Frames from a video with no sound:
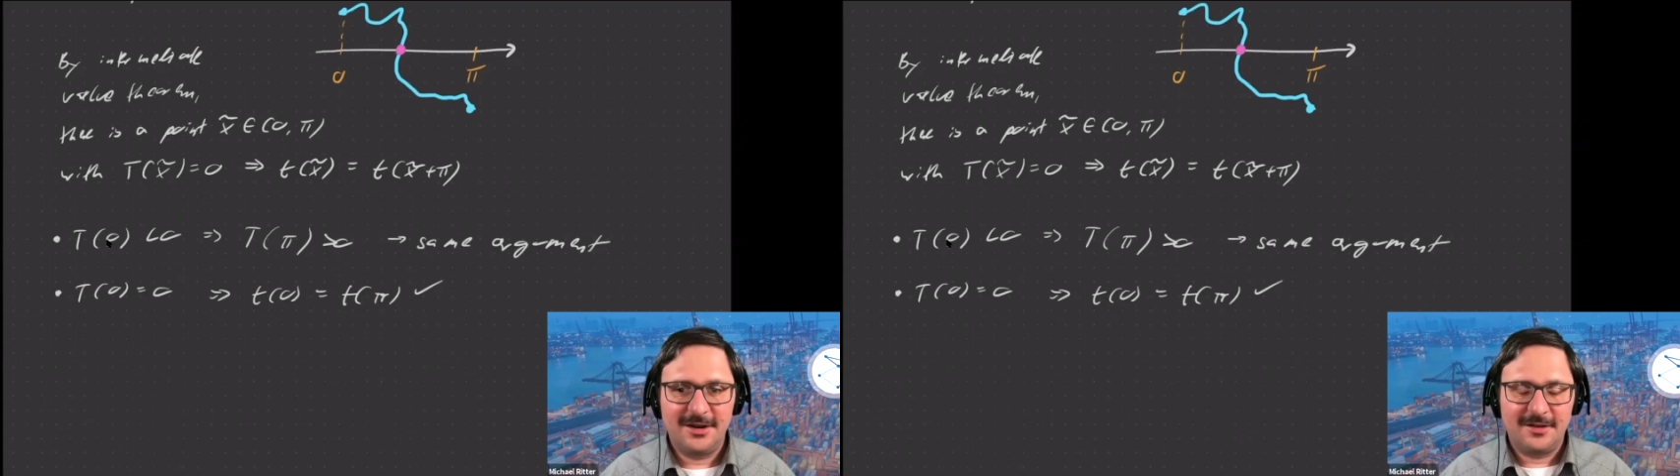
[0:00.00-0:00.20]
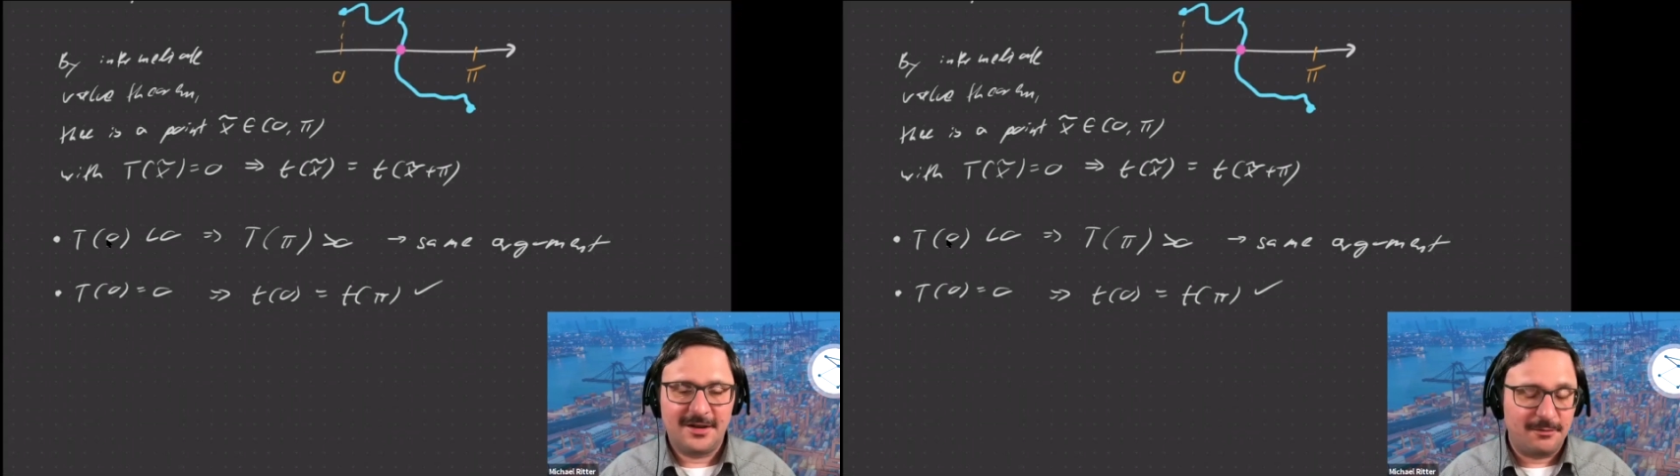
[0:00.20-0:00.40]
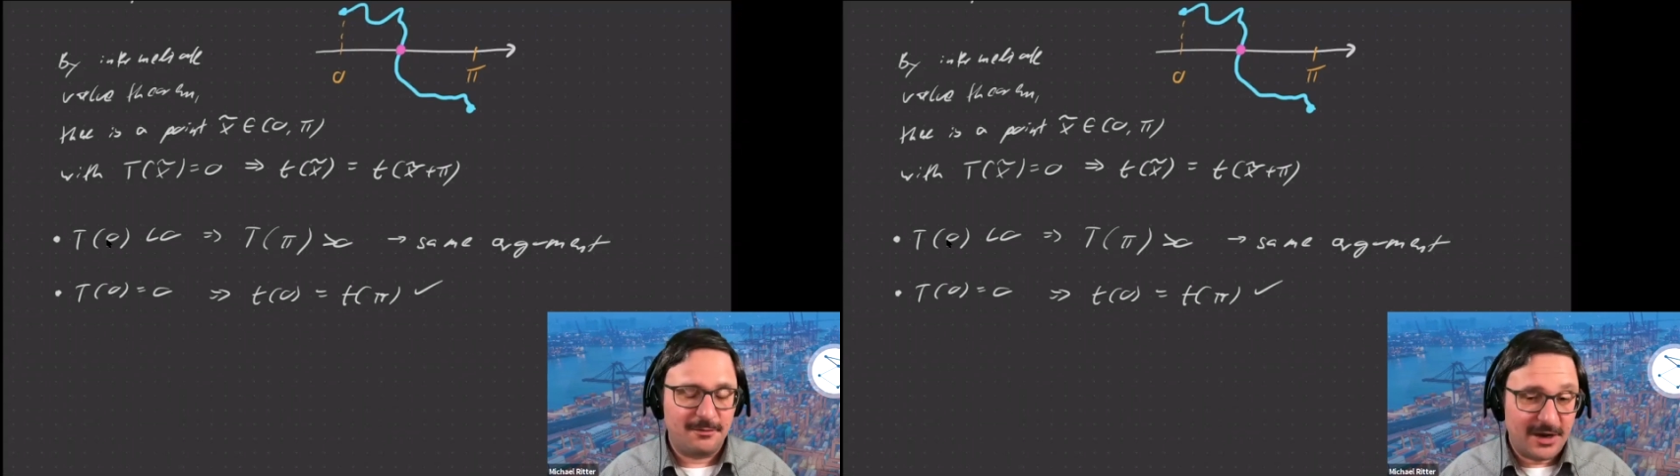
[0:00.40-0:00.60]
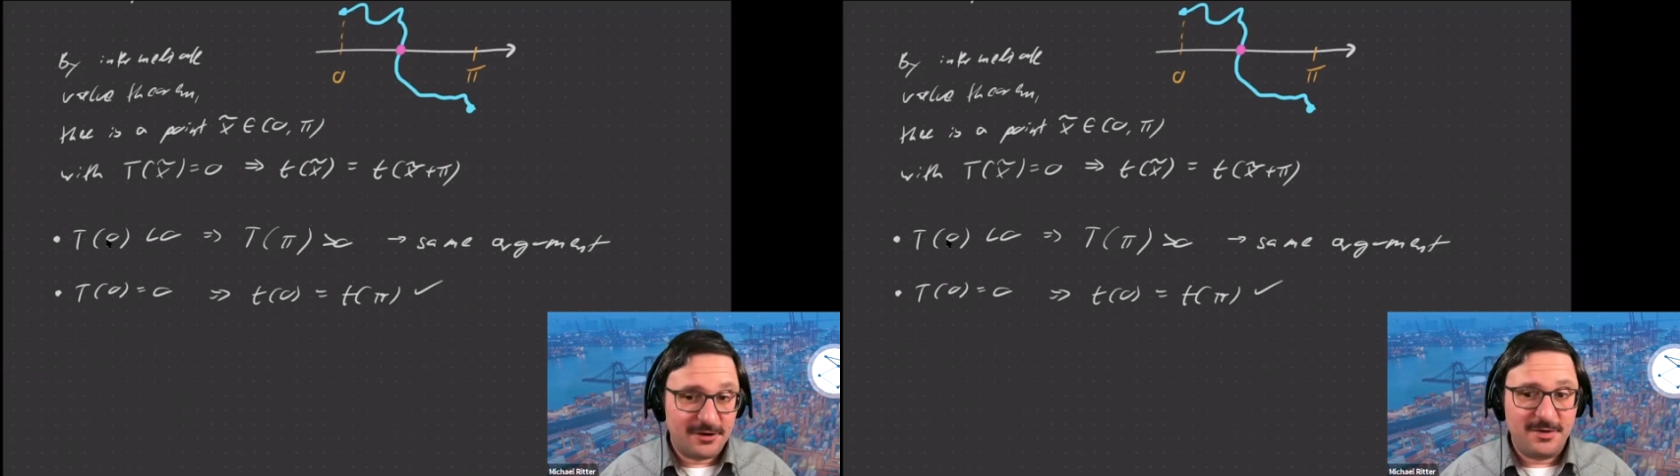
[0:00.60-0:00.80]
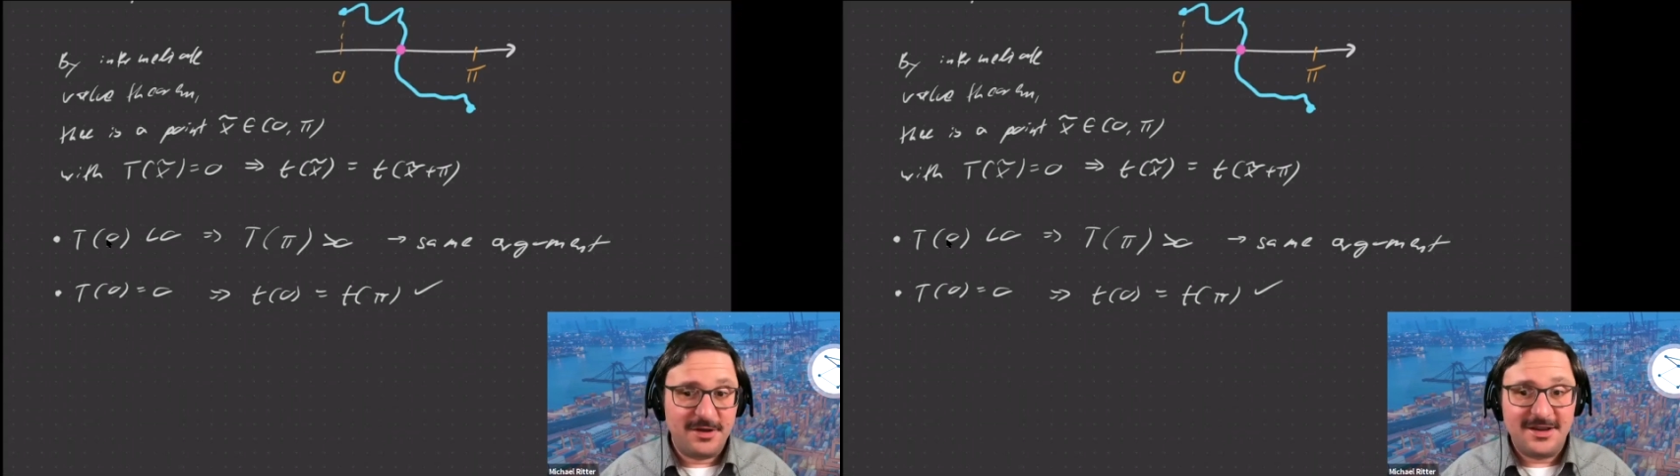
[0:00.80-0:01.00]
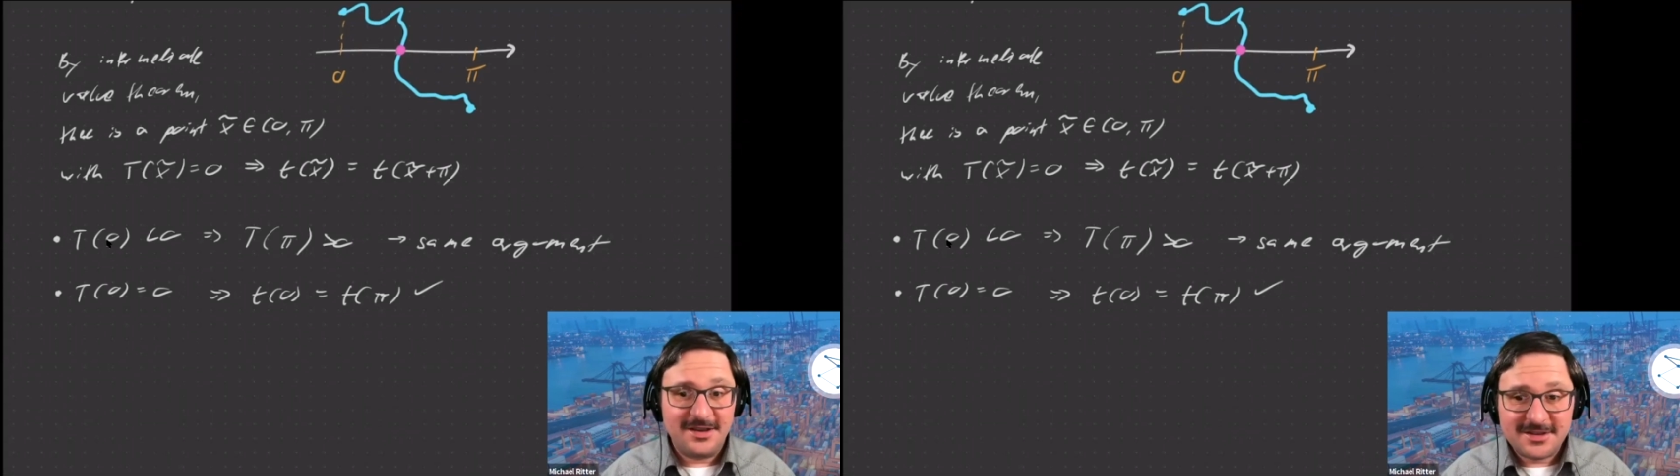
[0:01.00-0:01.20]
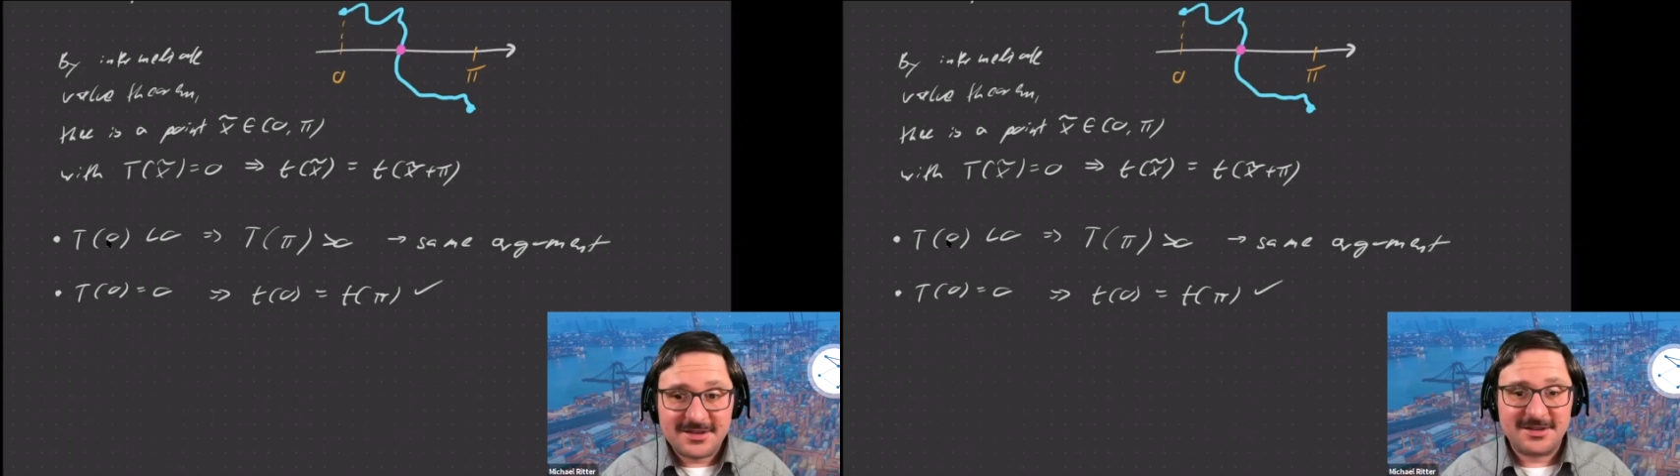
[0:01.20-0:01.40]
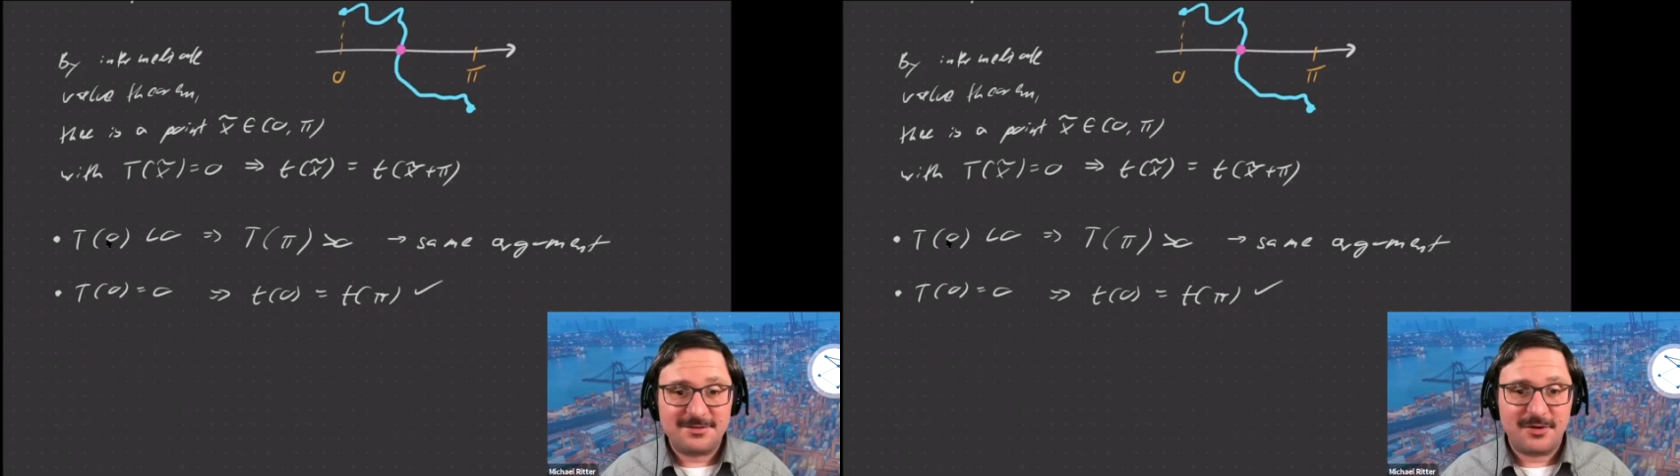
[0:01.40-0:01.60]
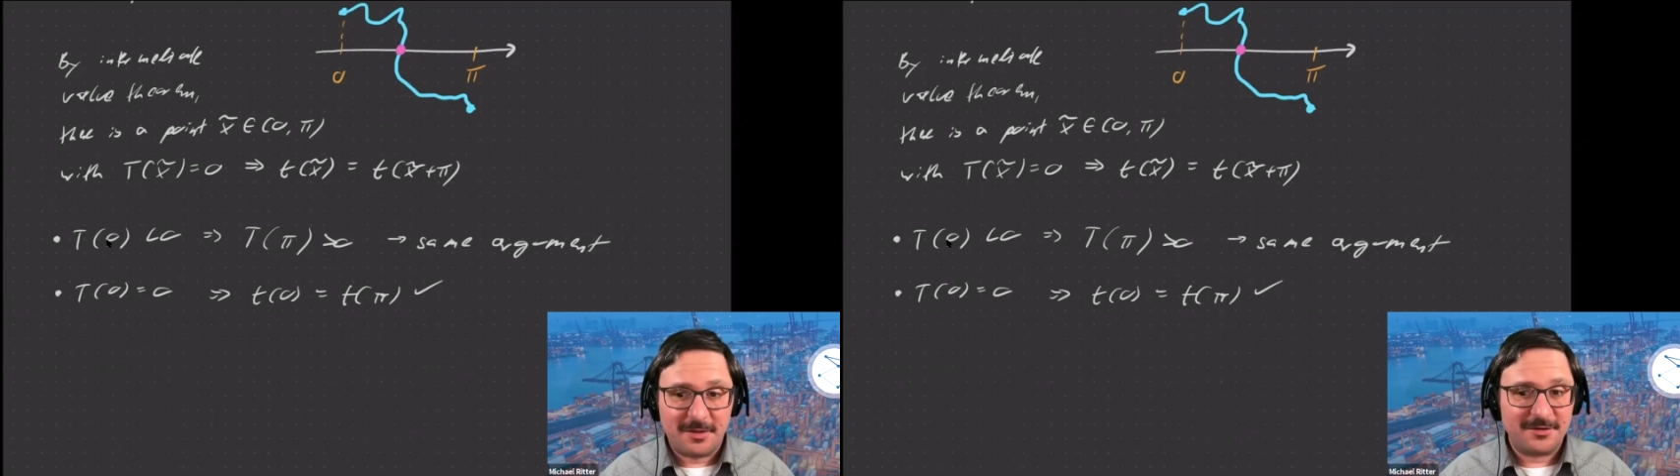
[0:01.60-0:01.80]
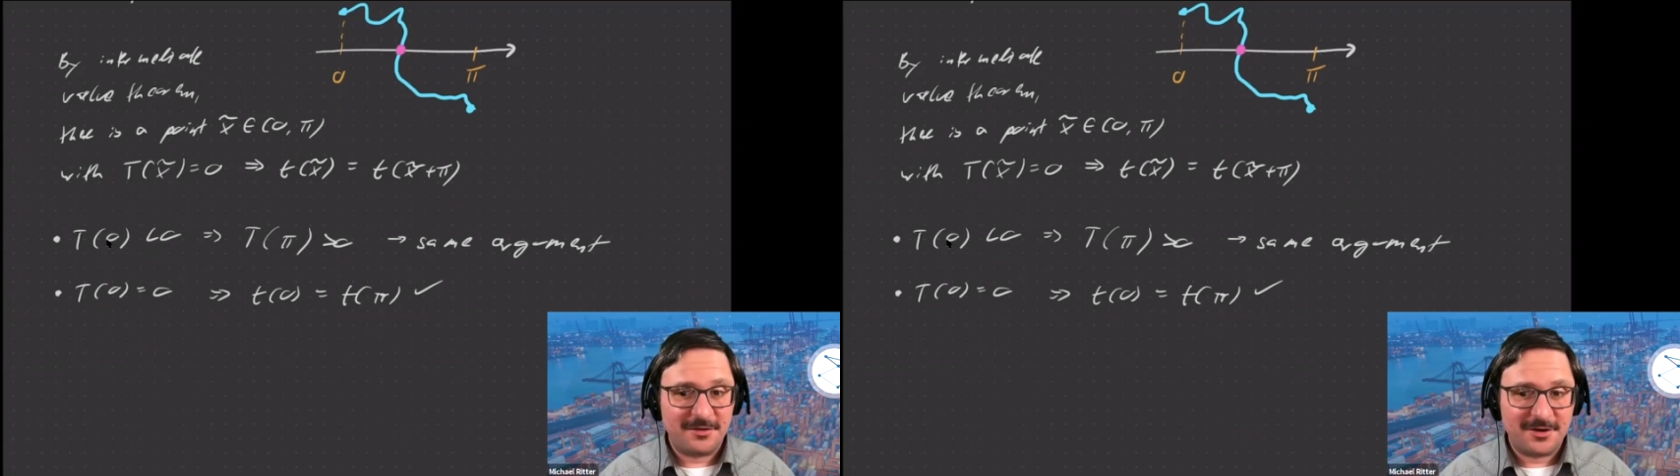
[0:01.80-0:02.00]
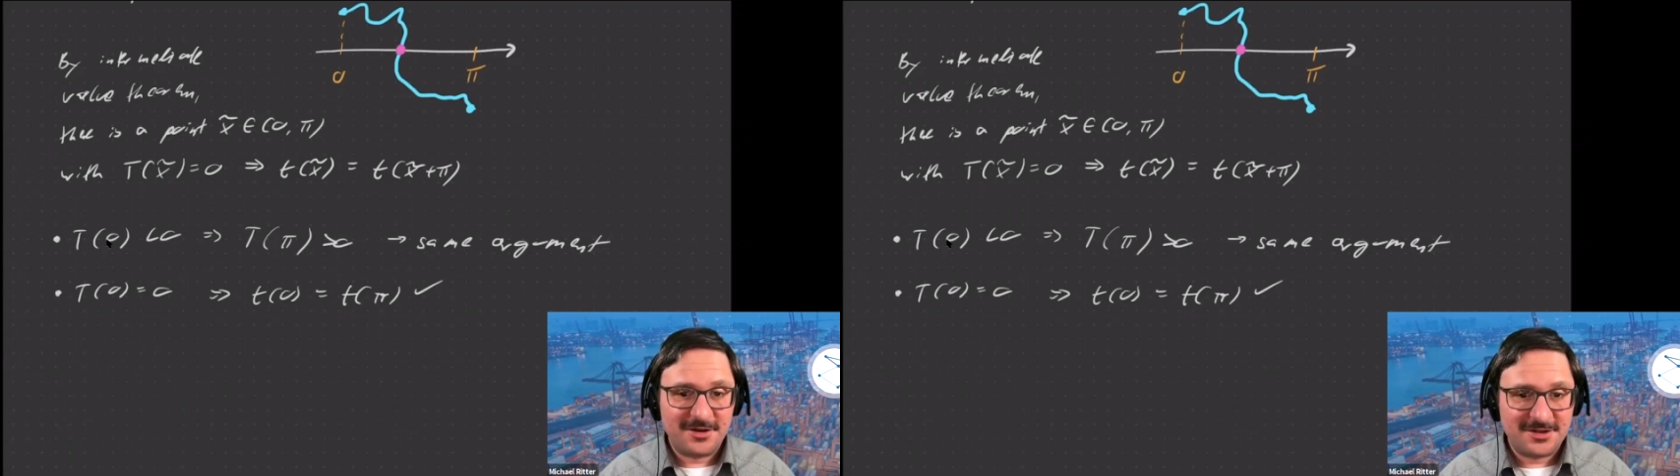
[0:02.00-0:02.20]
That might not be the easiest problems, of course,